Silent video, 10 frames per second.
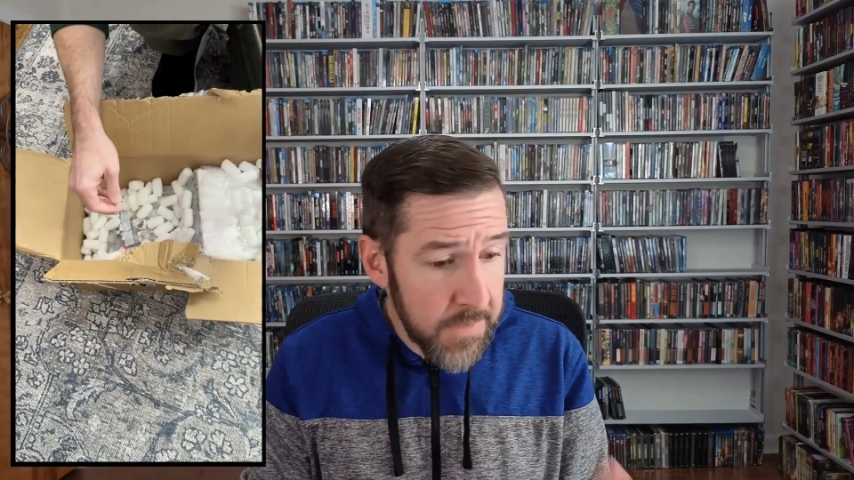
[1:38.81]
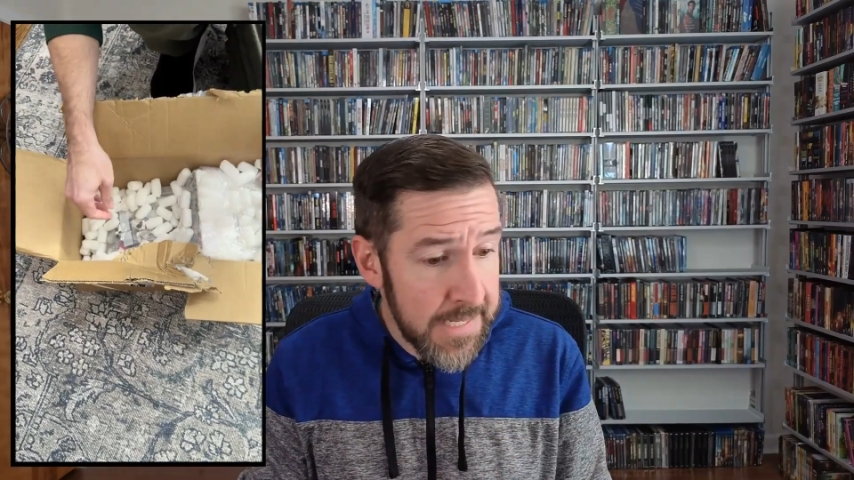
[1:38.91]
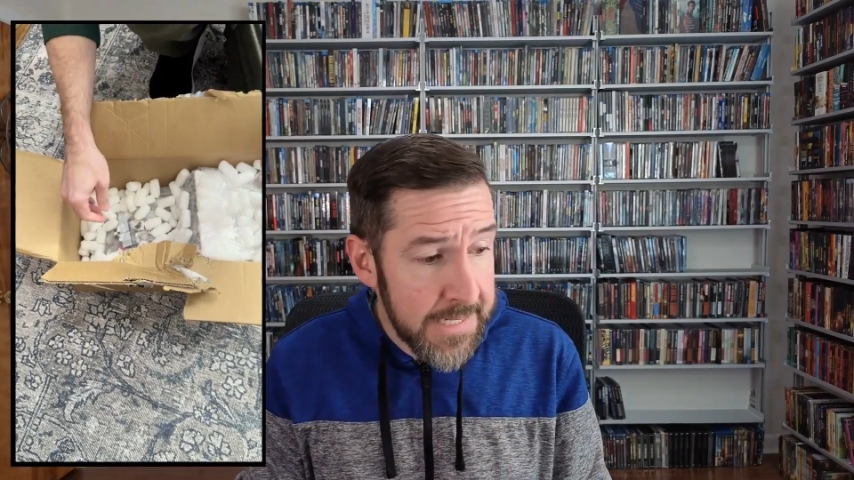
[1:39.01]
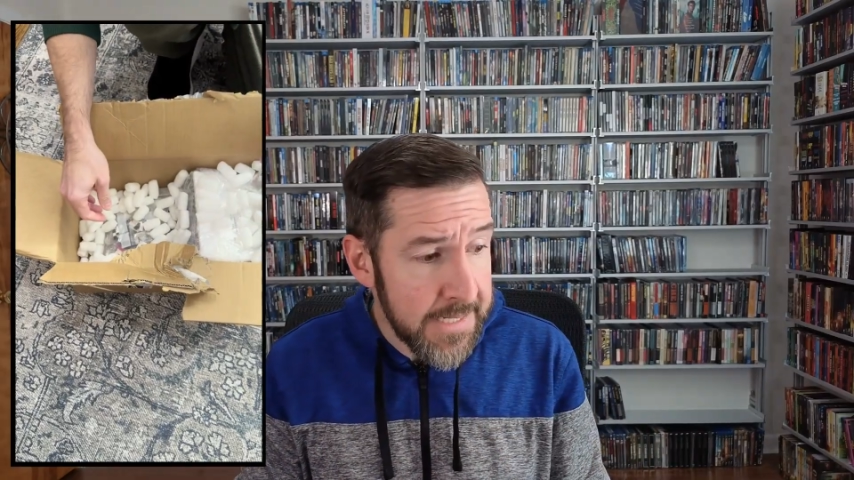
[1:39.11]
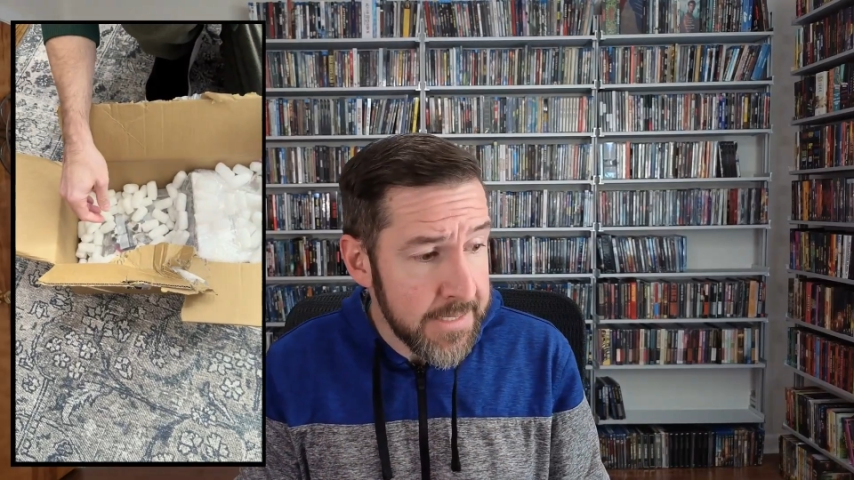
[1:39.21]

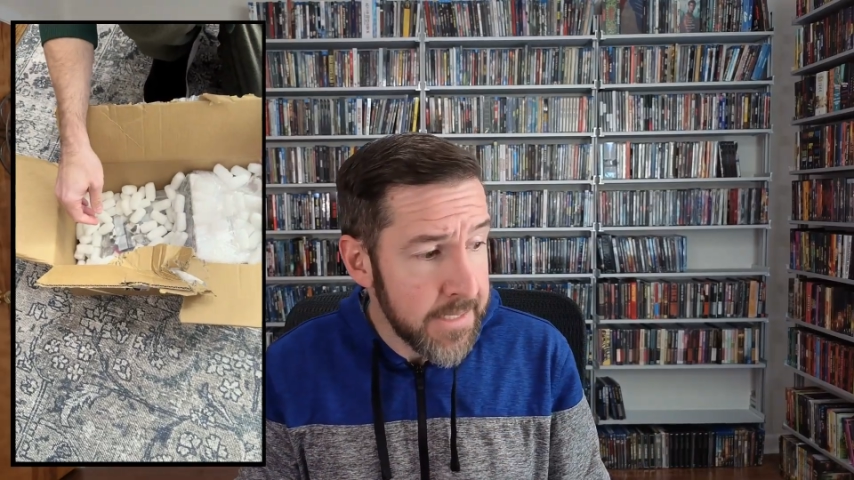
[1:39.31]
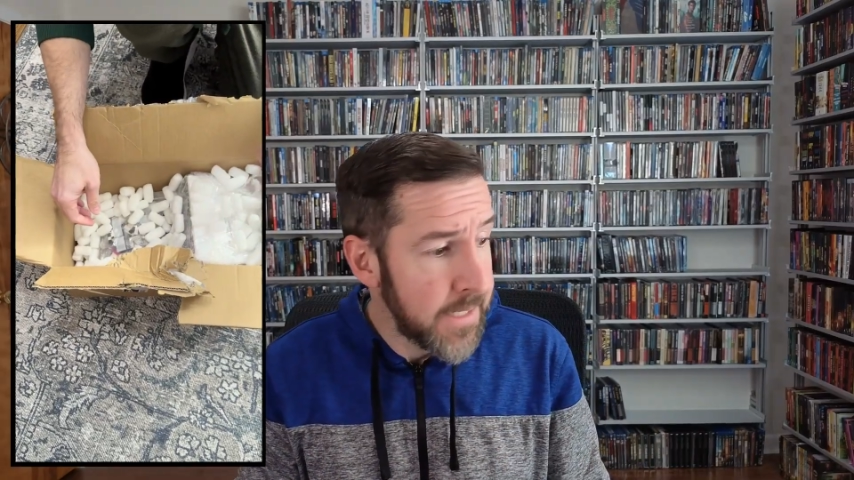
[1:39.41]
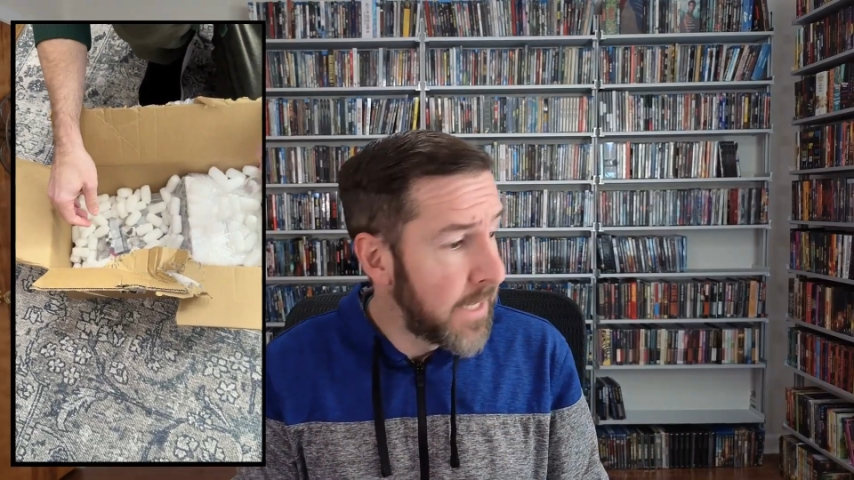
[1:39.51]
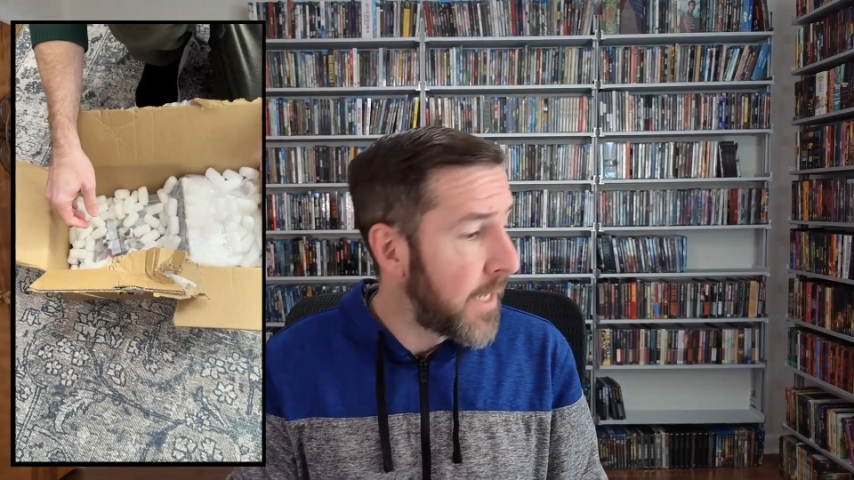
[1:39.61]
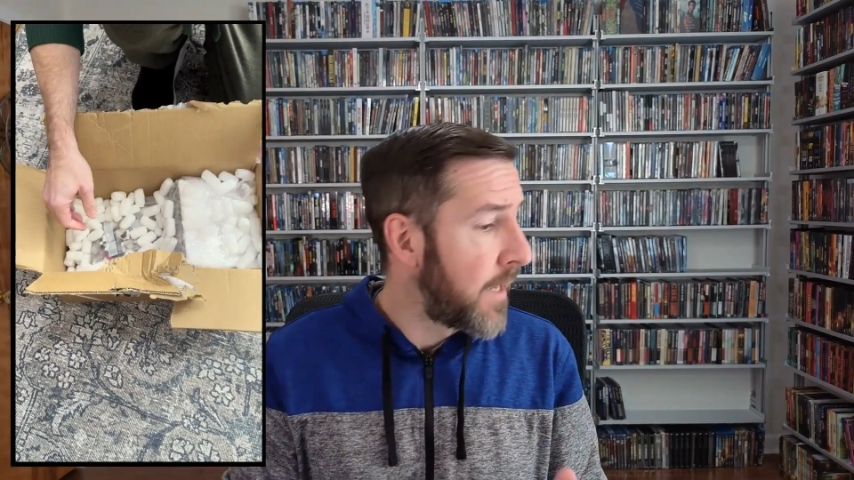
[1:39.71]
And
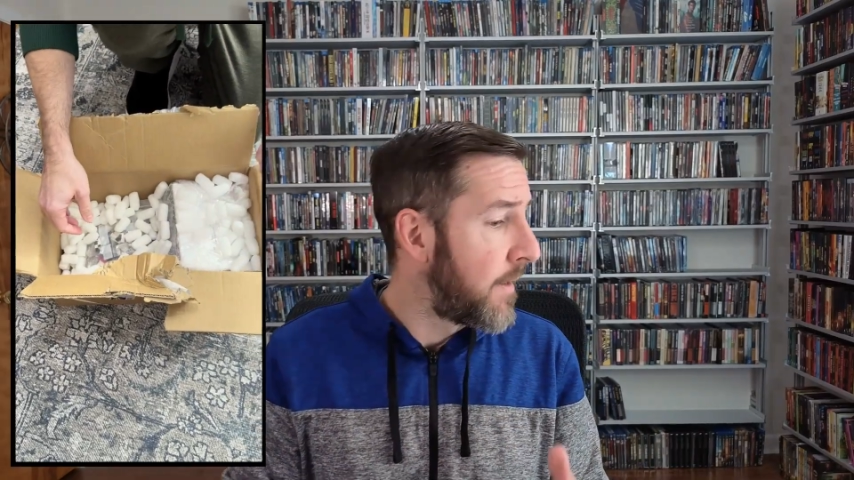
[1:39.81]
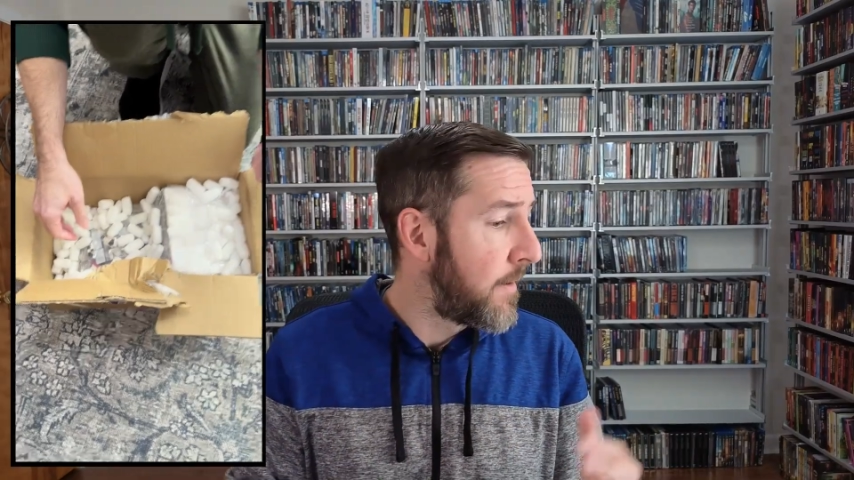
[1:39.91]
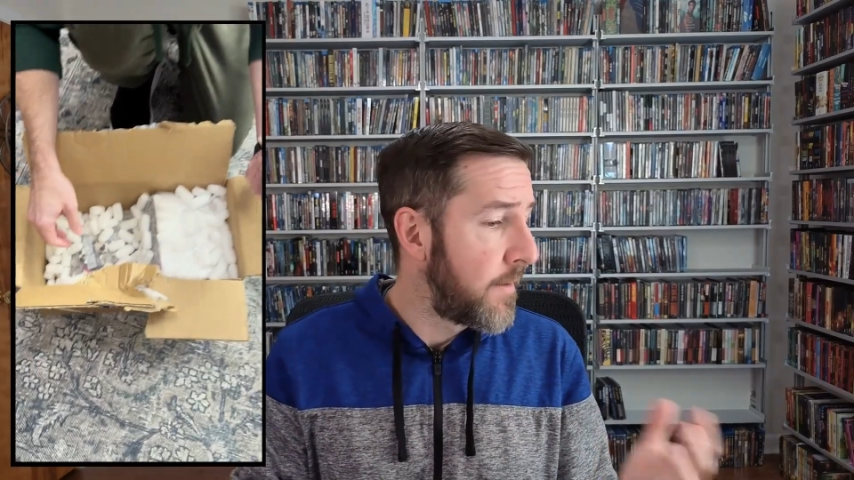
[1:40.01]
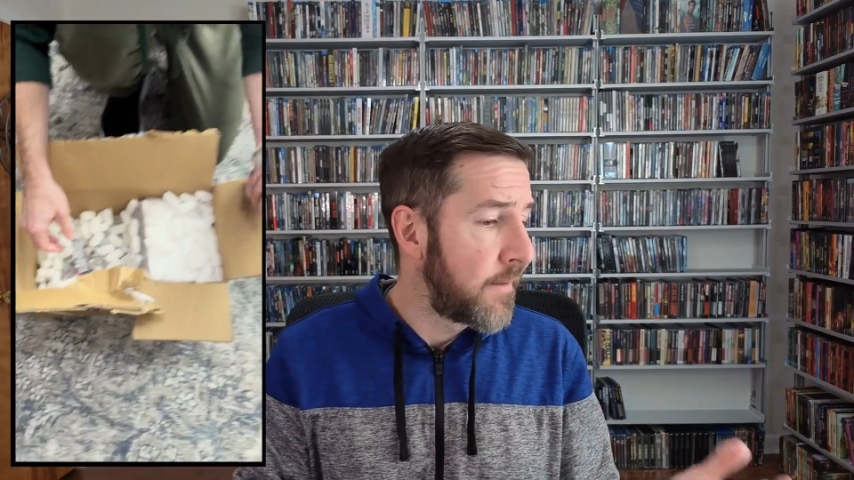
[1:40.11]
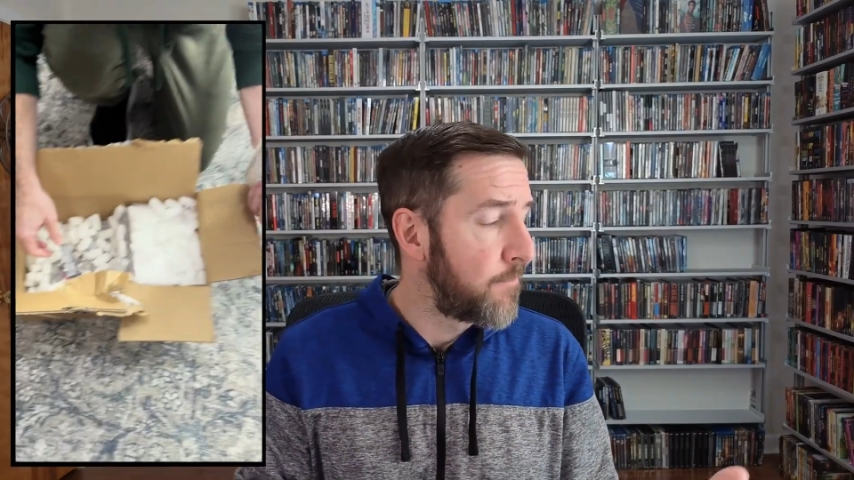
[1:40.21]

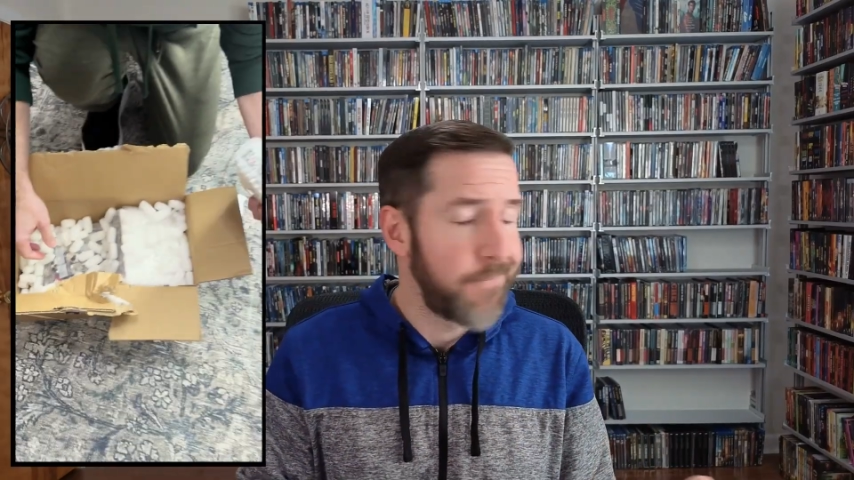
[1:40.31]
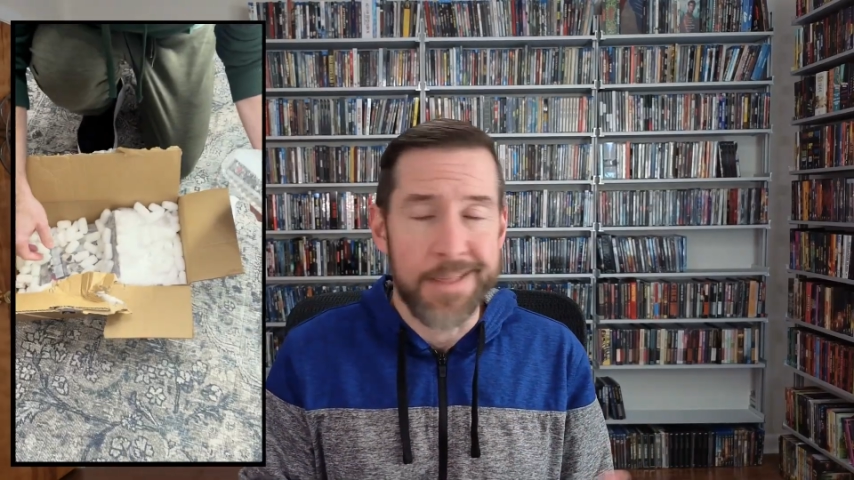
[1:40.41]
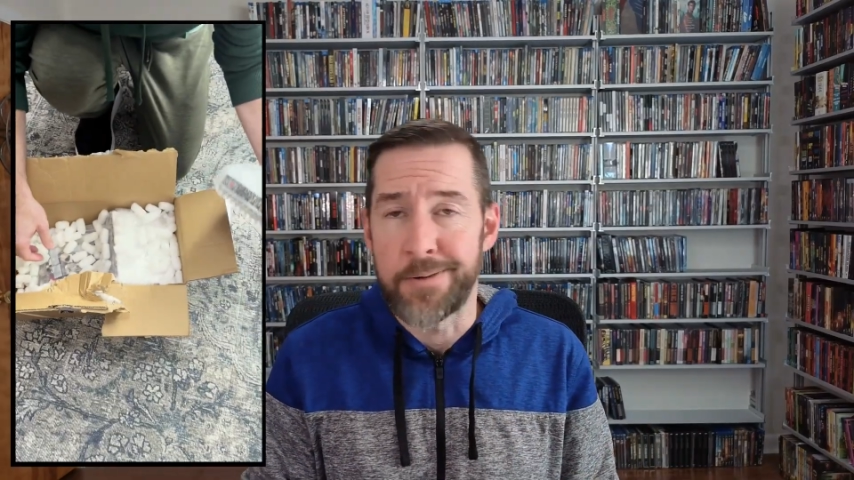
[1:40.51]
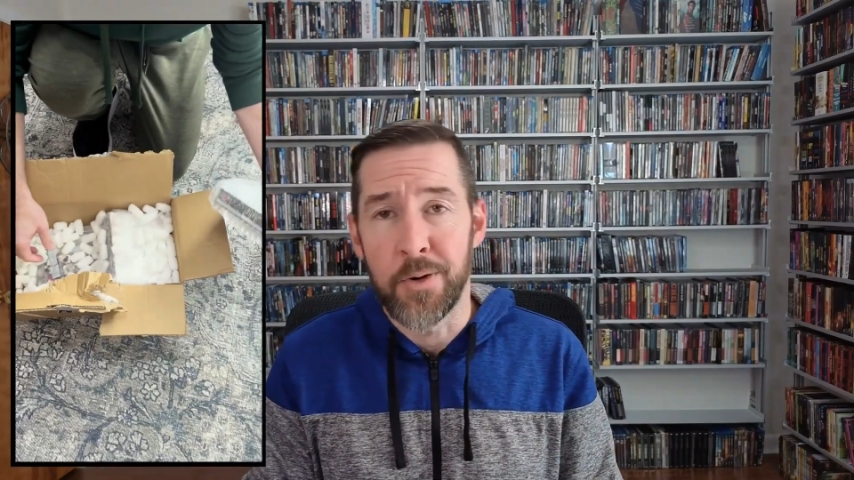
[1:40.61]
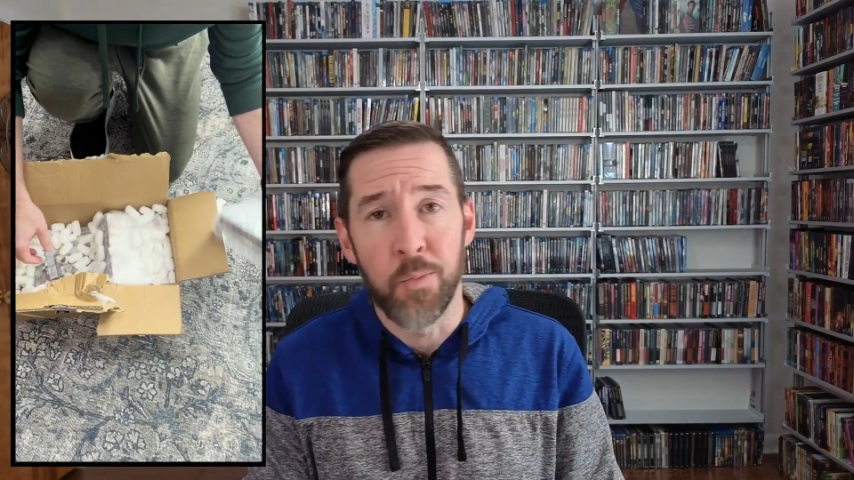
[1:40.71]
I
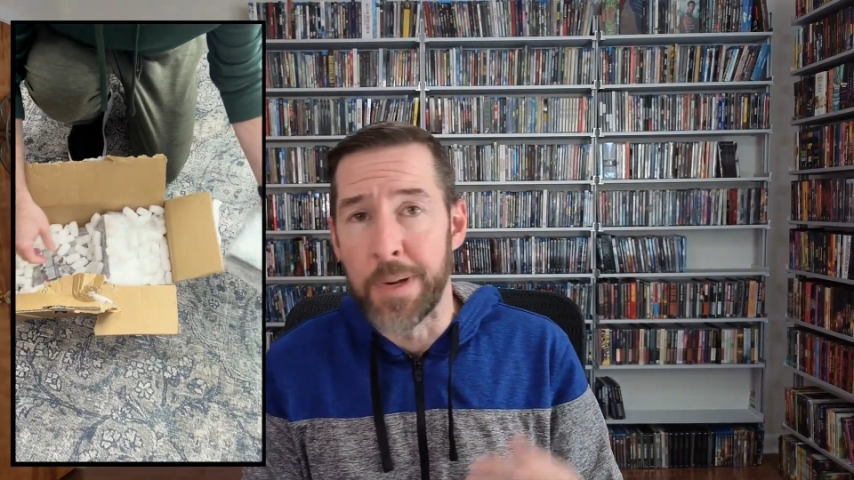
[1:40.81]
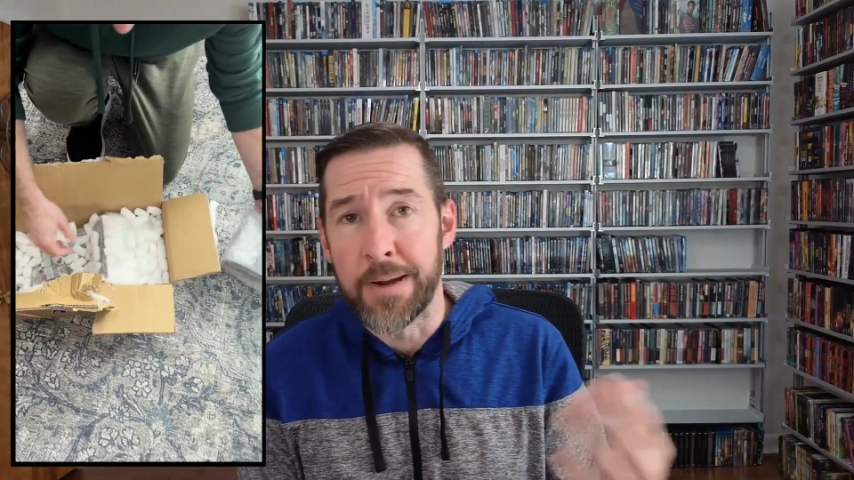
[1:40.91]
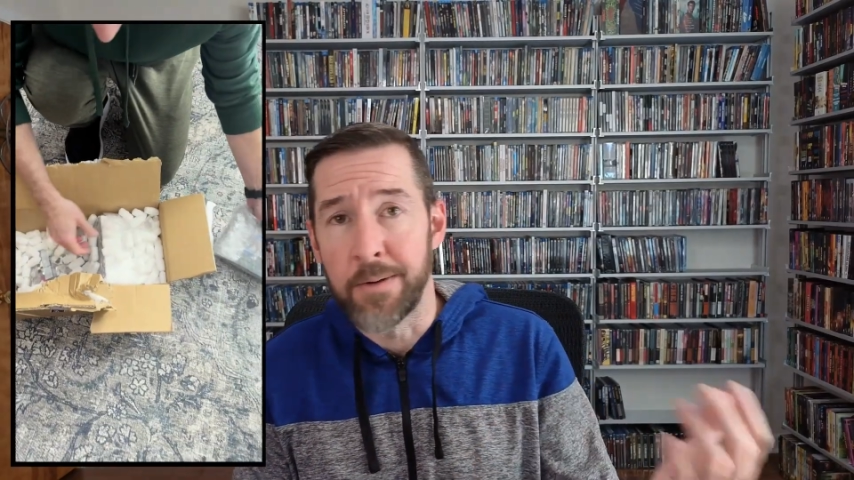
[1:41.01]
don't know where